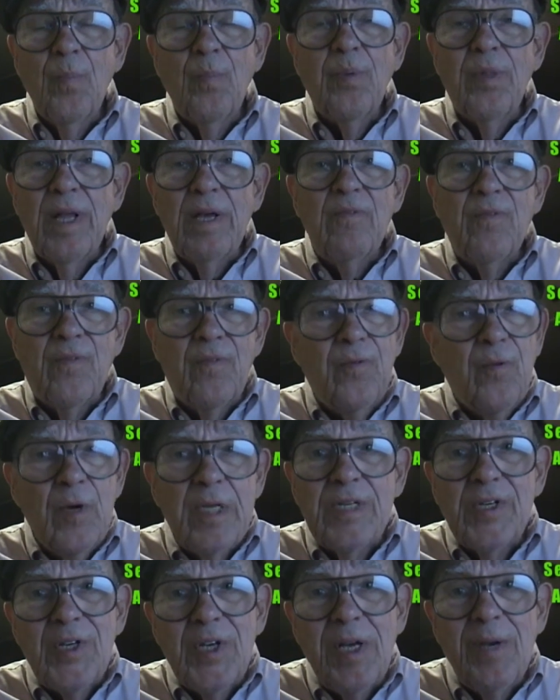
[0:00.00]
play
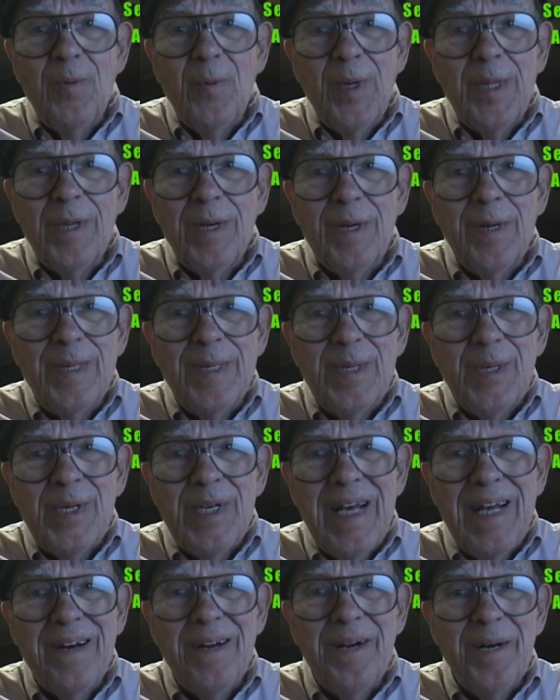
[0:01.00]
footsie with the good
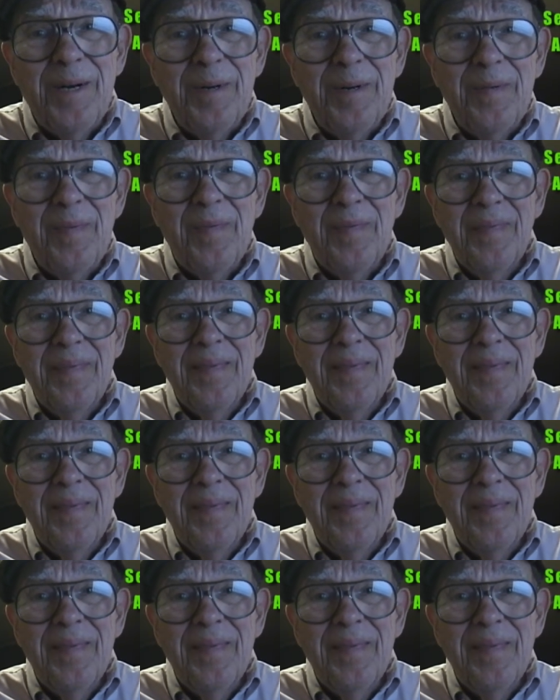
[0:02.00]
senator?